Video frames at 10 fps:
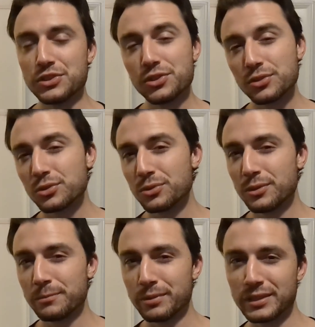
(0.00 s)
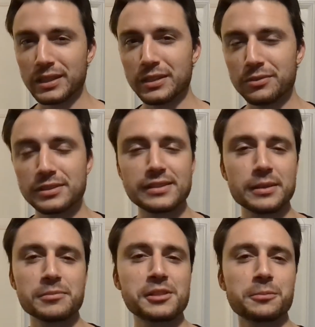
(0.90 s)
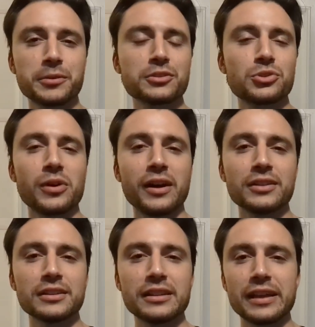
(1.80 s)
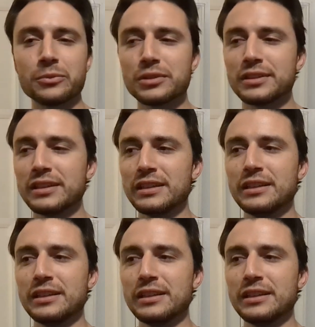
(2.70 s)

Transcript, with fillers: do believe in some spirituality that would